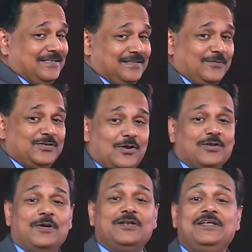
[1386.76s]
We're talking
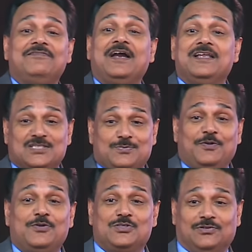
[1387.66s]
about divine
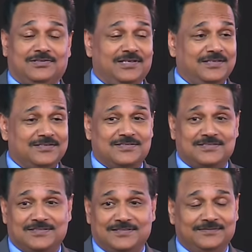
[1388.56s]
spiritual things.